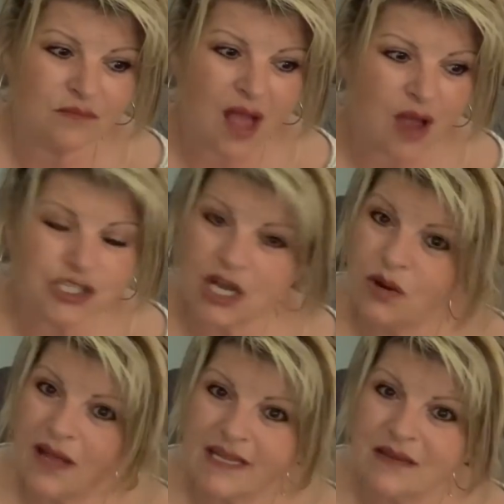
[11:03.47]
I'll show
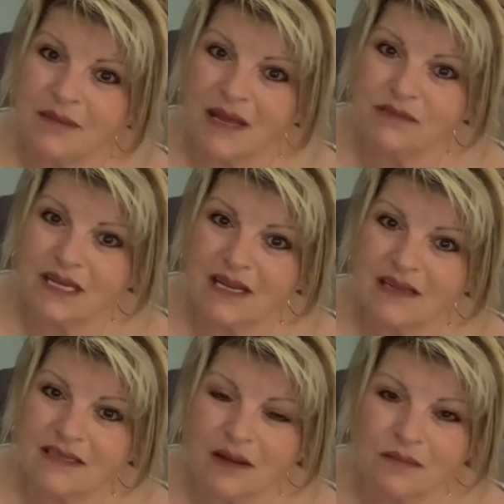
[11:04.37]
you like
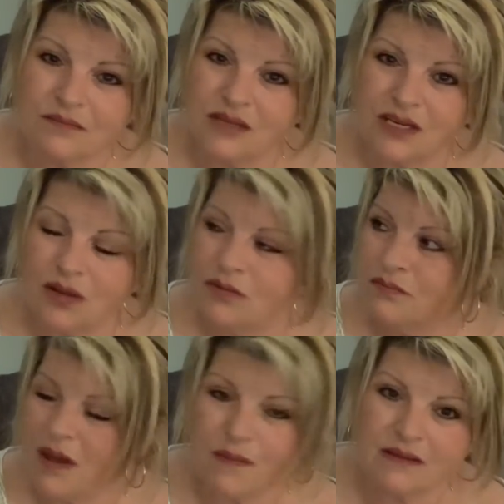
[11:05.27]
you know,
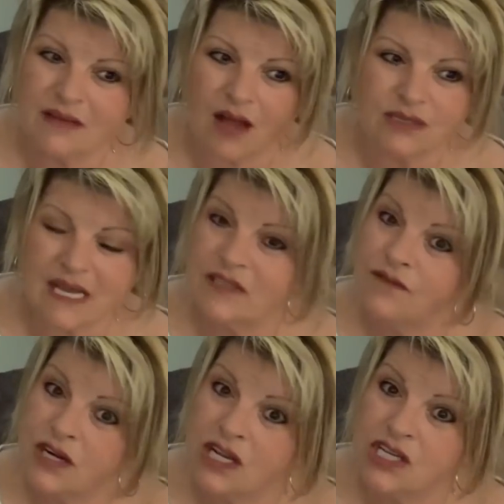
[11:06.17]
maybe I'll take some
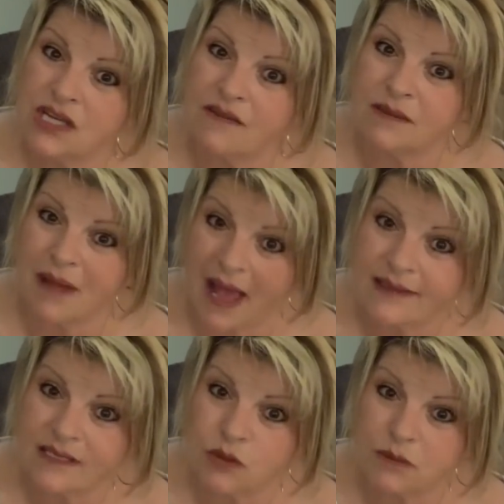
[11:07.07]
footage of some
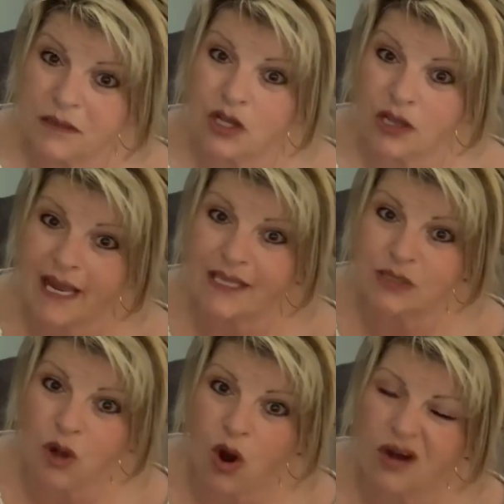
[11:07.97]
houses we're supposed to go look at
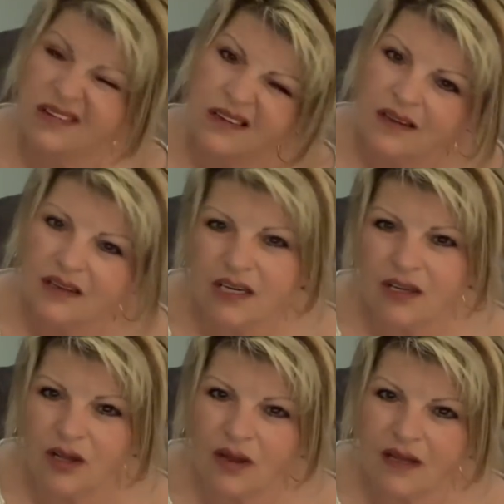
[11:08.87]
tomorrow, you
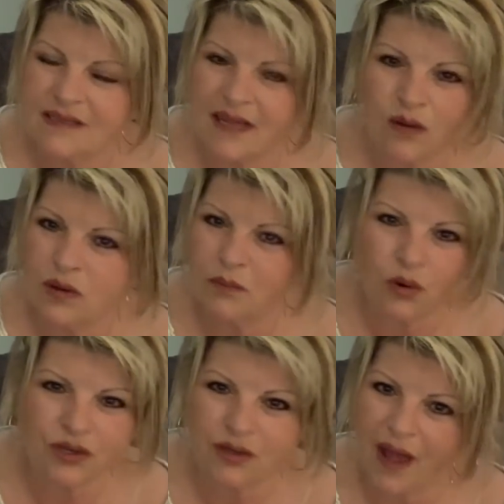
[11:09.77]
know, because I don't want to
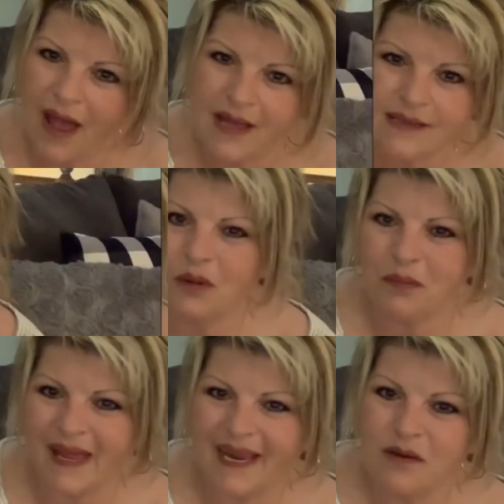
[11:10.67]
bore you guys. We'll
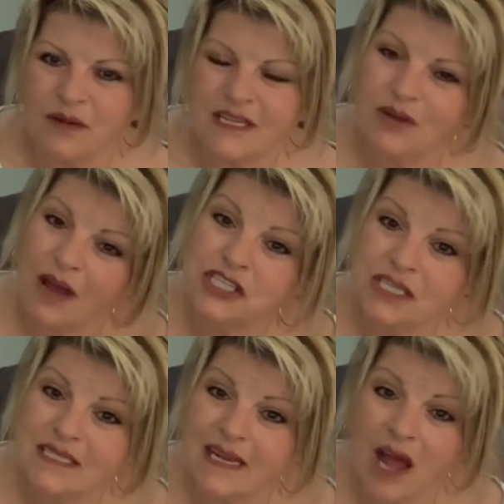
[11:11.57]
play it. So I
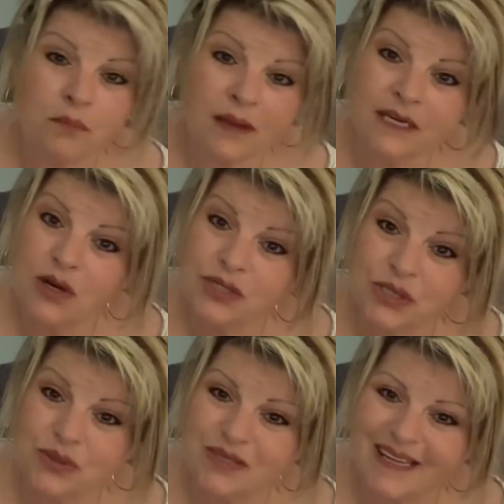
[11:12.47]
should see y'all Monday or
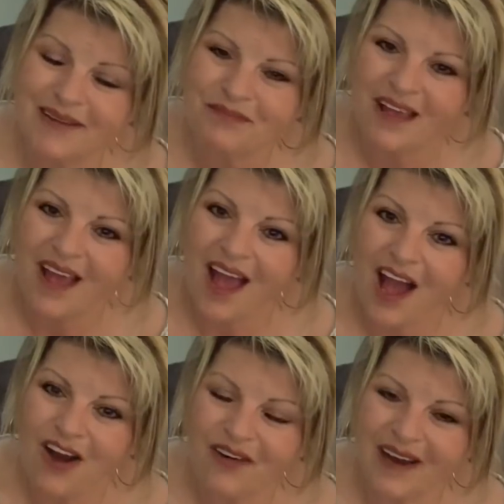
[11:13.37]
Tuesday.
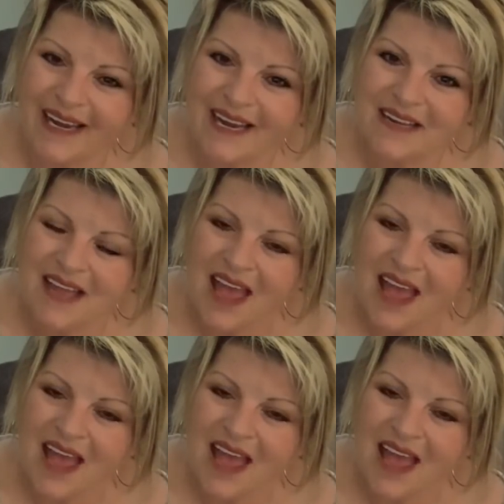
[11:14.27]
Alrighty.